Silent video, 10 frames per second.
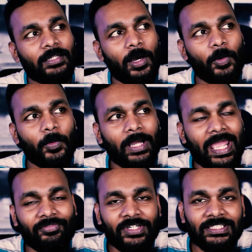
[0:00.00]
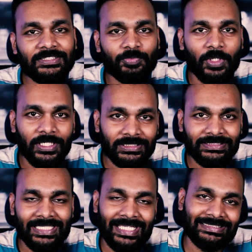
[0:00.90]
Now, evidence
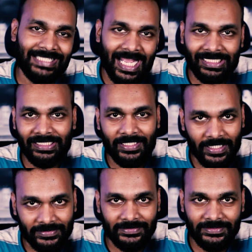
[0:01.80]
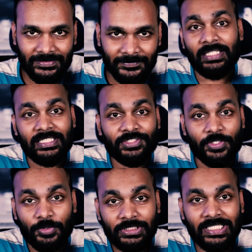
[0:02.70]
works exactly like this. There's
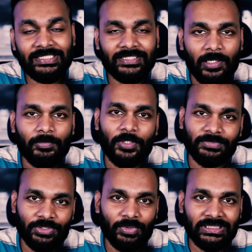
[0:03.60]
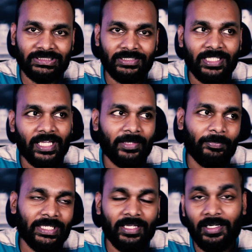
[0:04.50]
usually some observation that
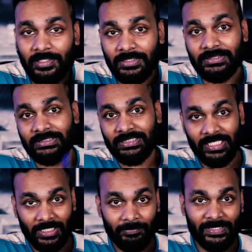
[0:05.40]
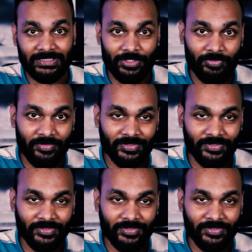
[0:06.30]
can be a single piece of